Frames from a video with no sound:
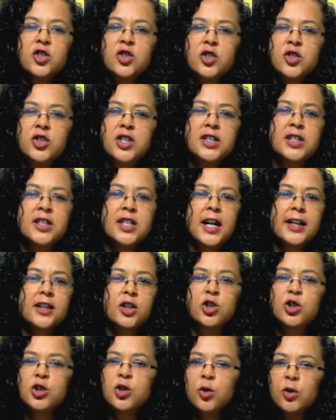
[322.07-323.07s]
just like a
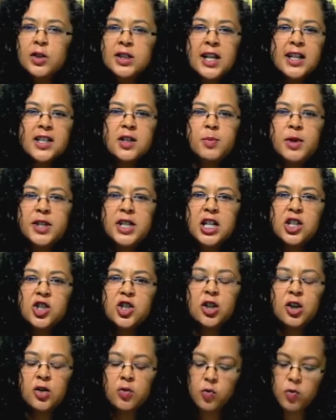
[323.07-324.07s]
short
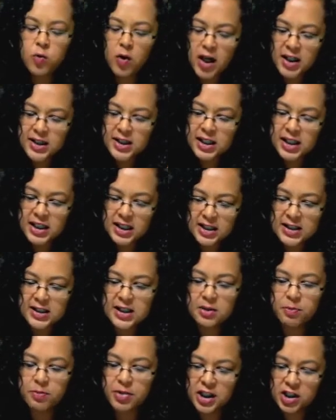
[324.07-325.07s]
explanation on what is
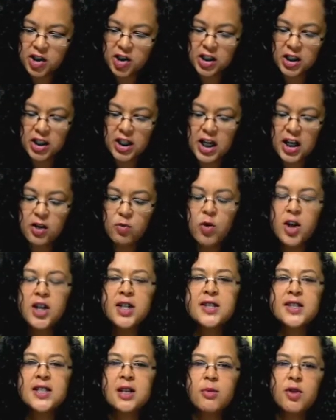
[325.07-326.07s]
depression and what are
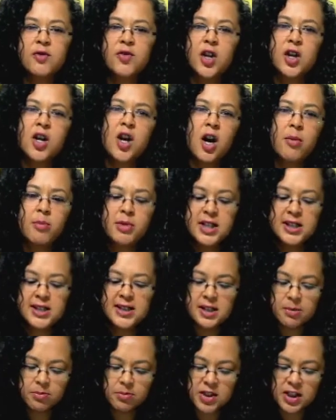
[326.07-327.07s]
some of the common
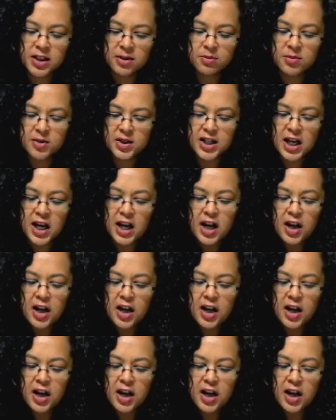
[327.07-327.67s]
symptoms